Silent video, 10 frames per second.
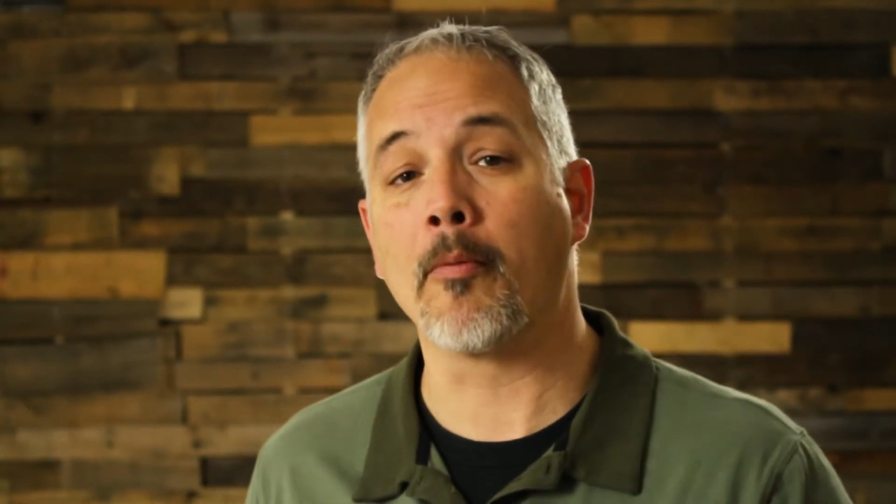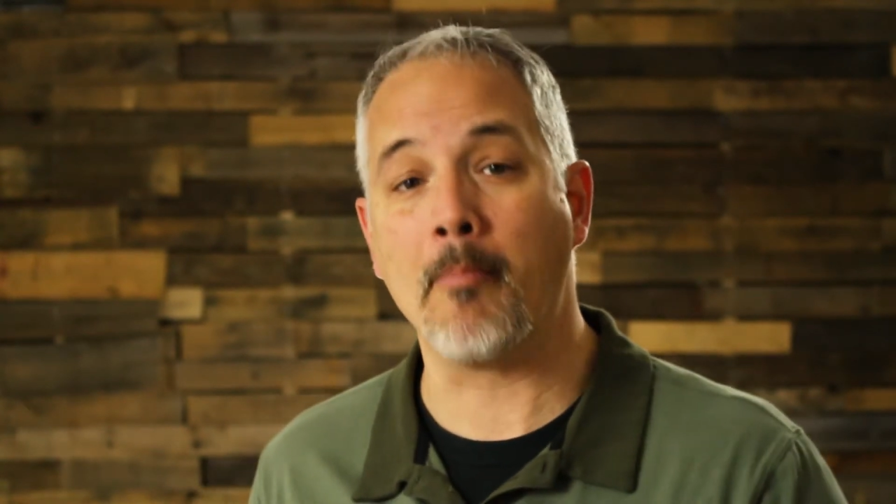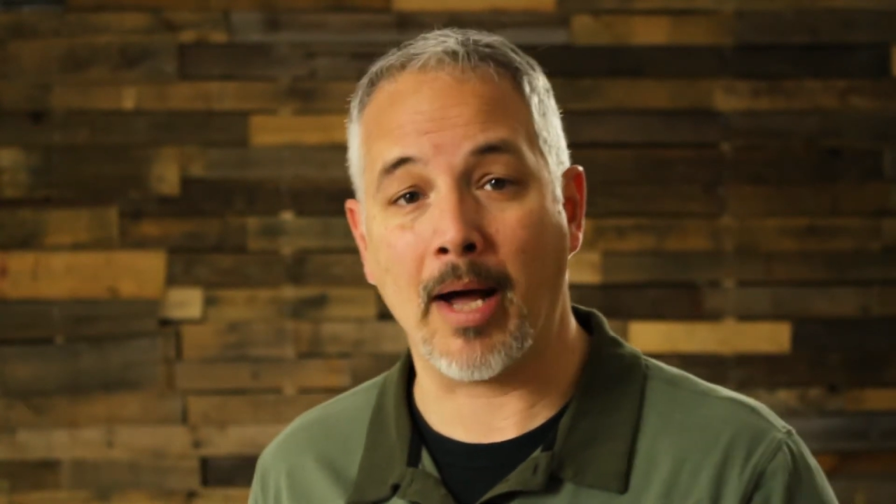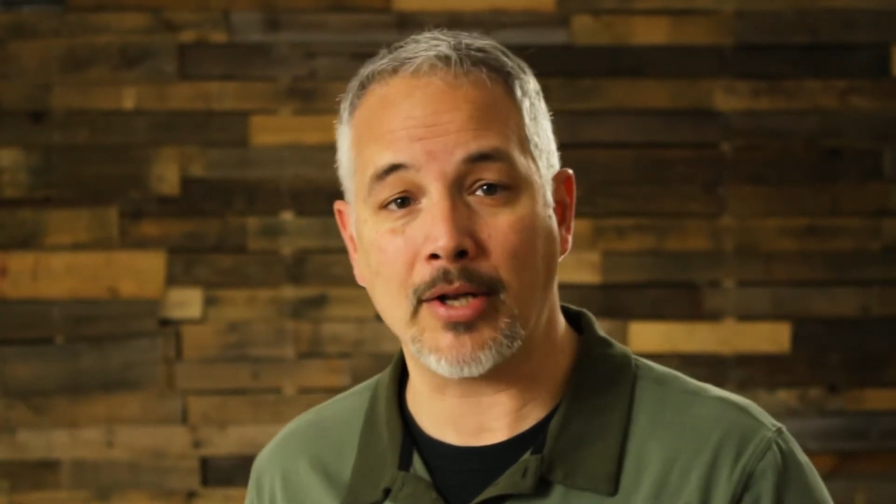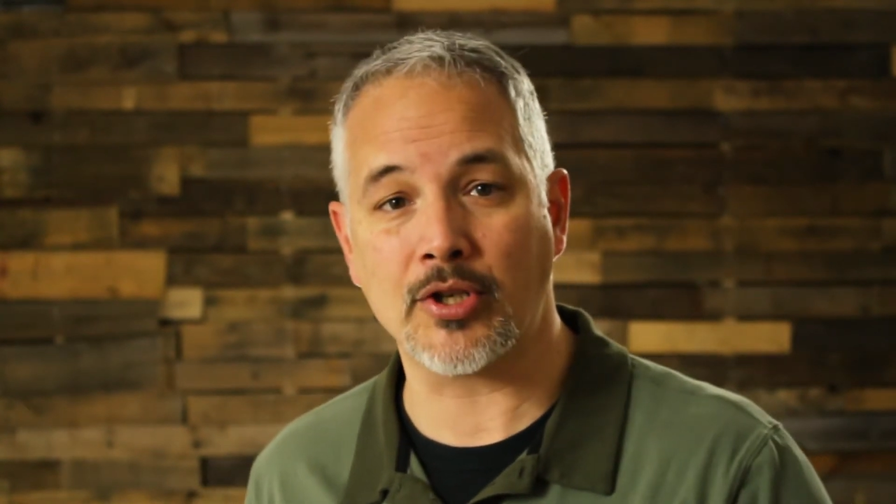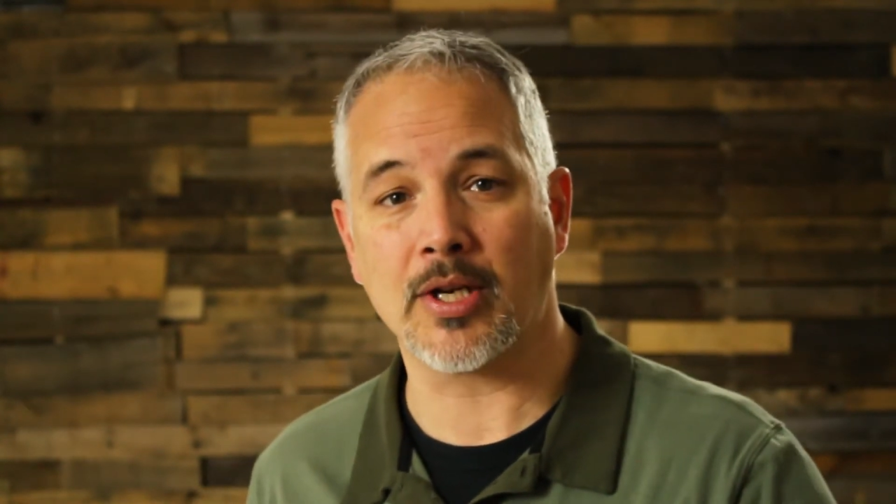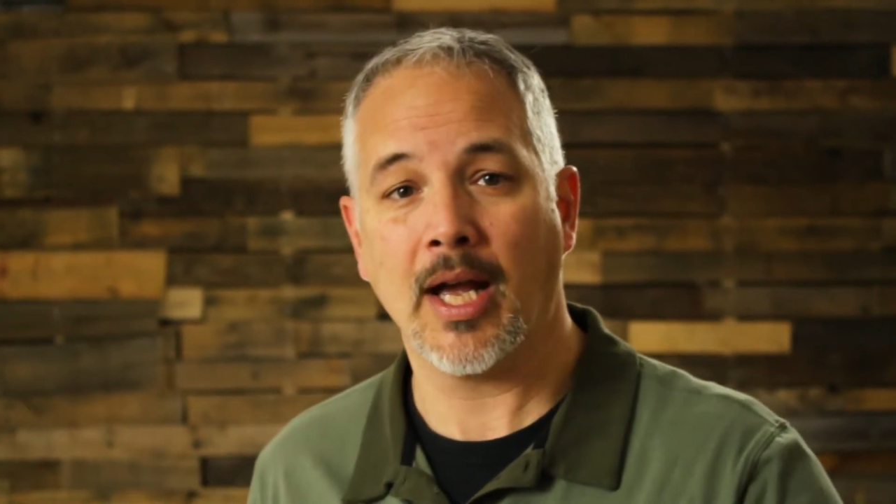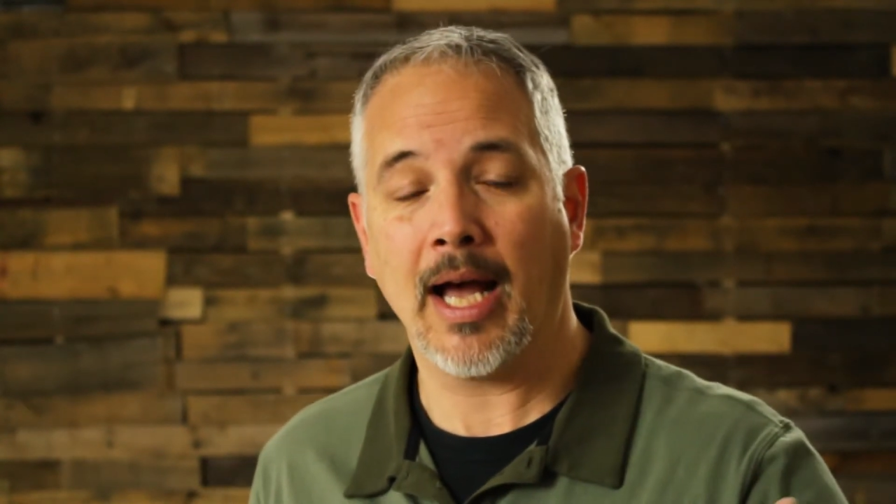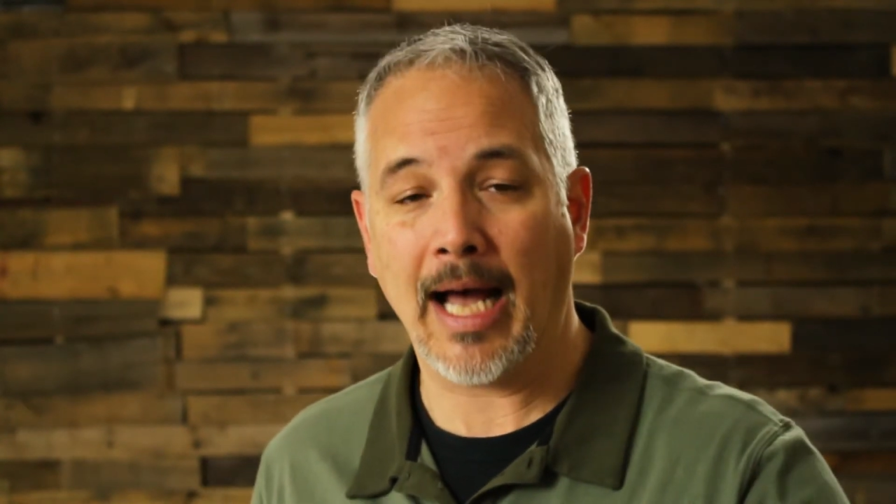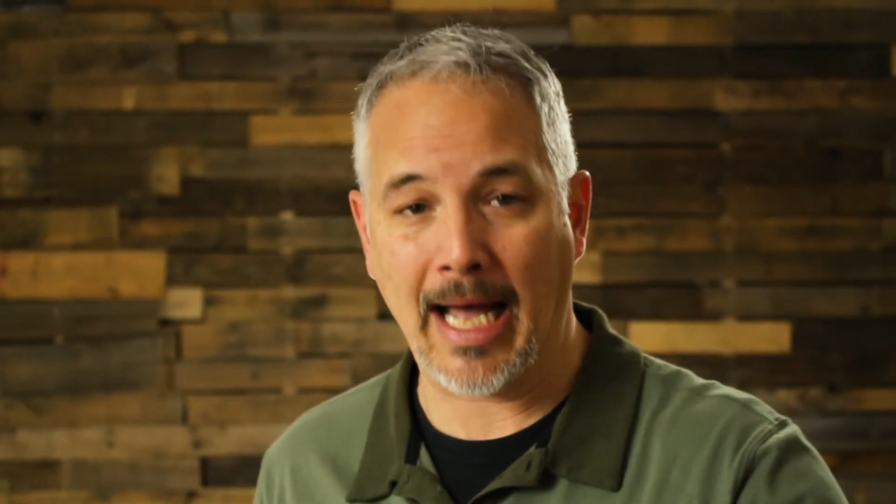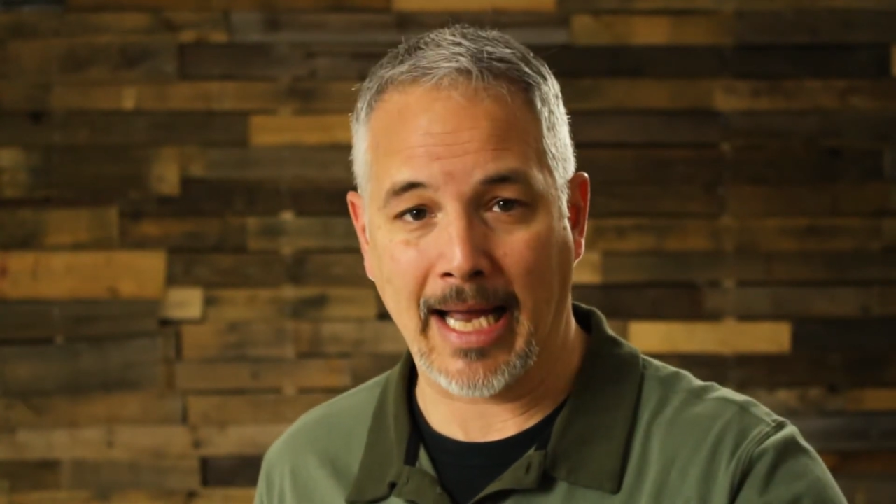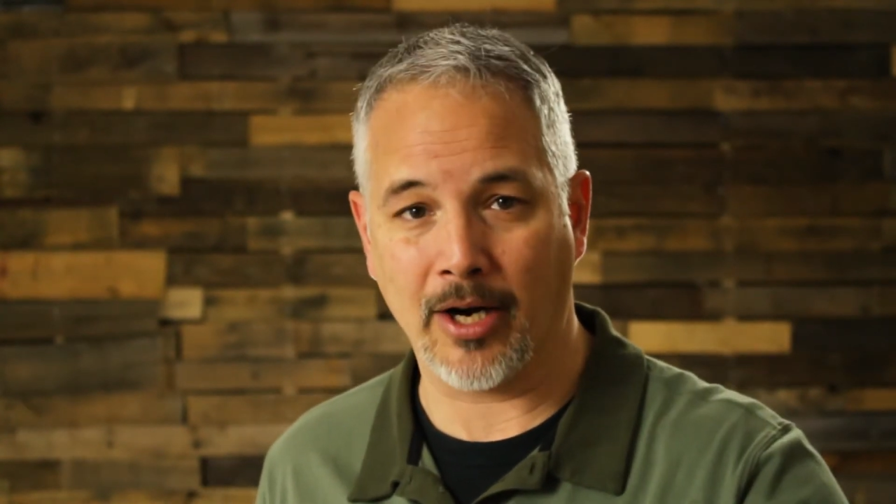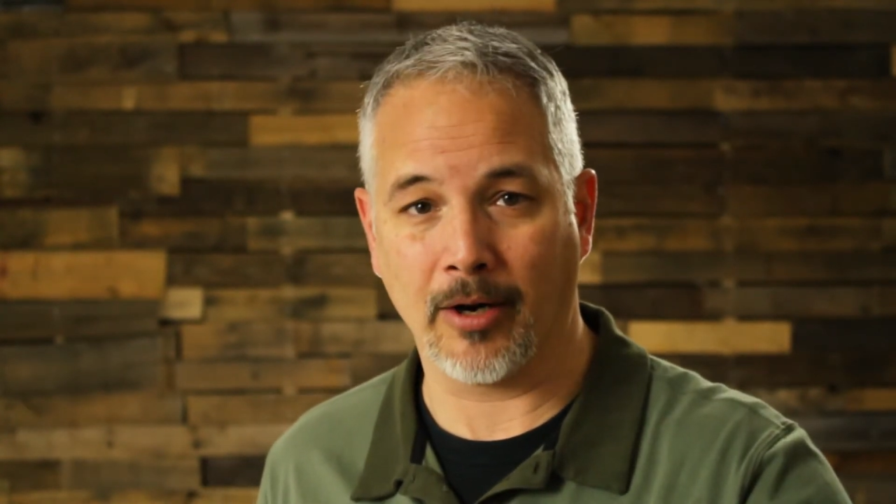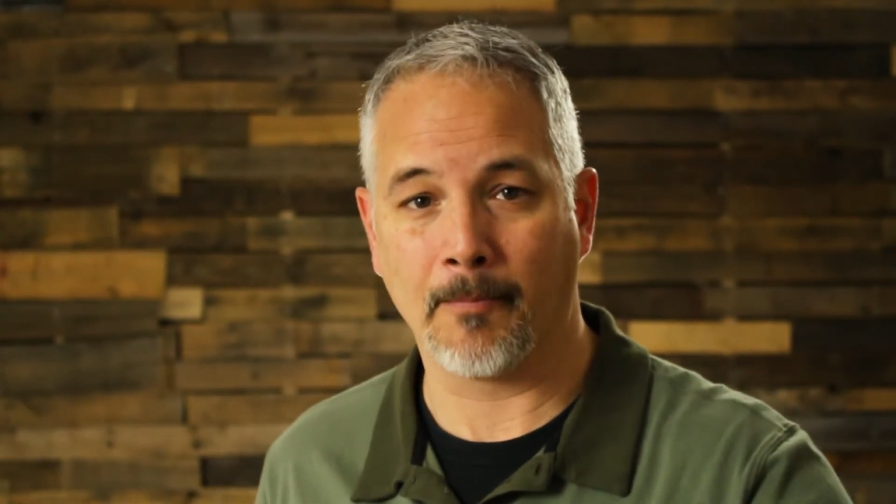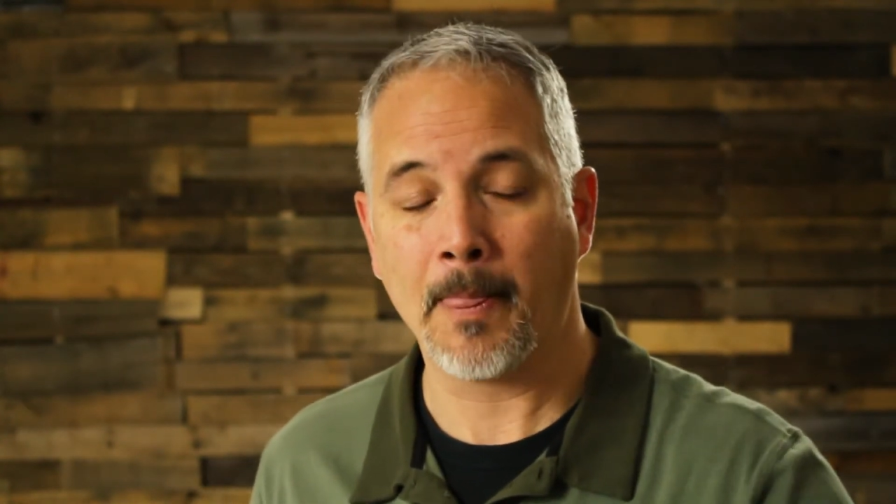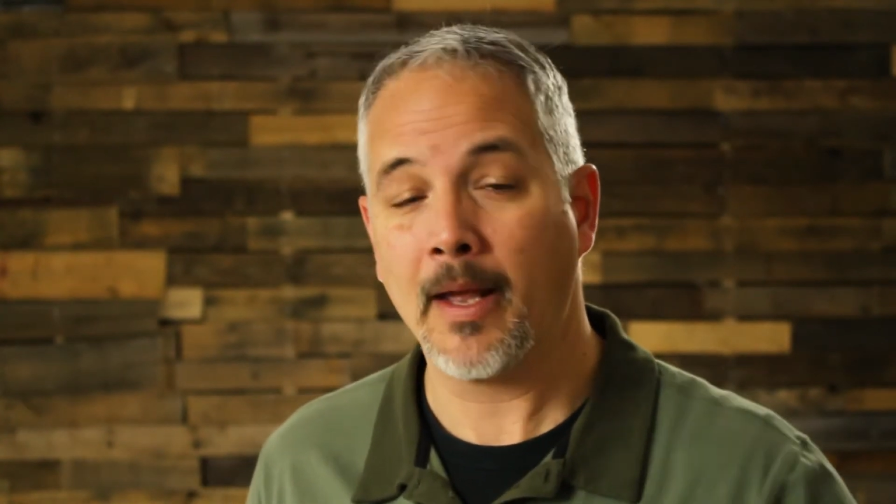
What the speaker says: much higher.